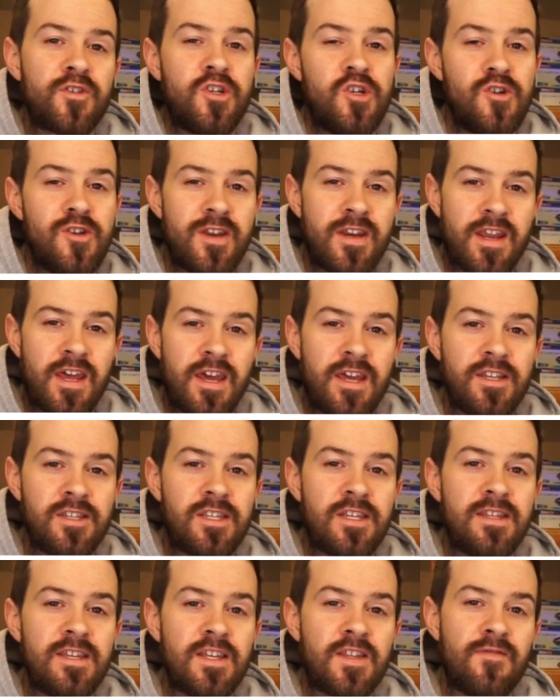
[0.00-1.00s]
tuning in
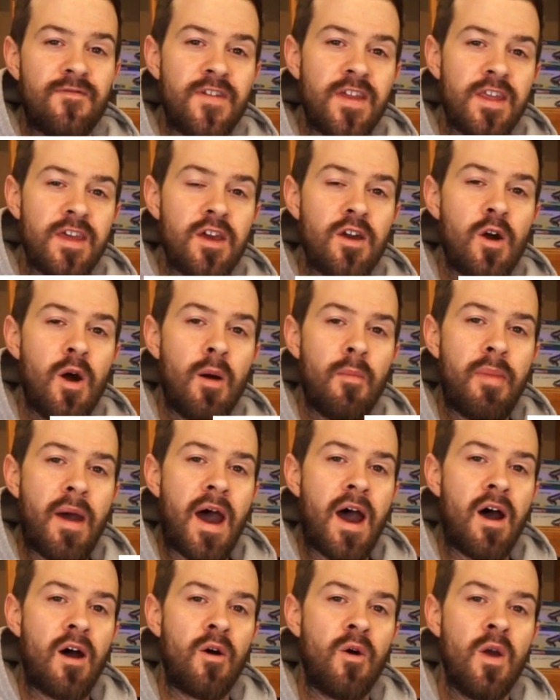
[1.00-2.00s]
to this video
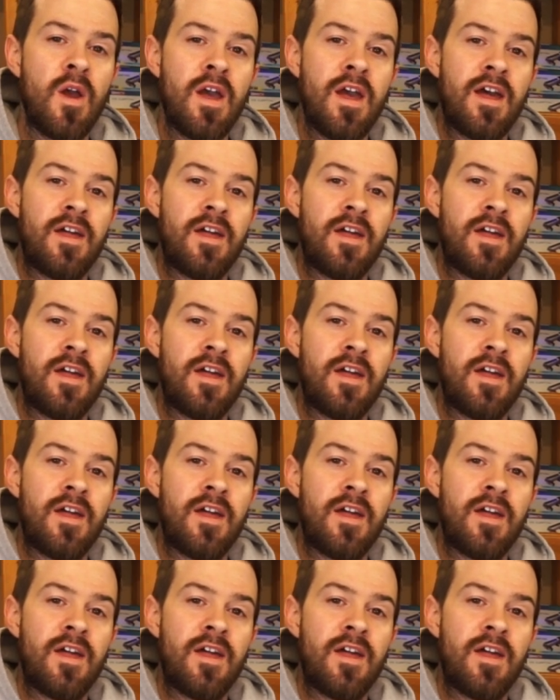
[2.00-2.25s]
about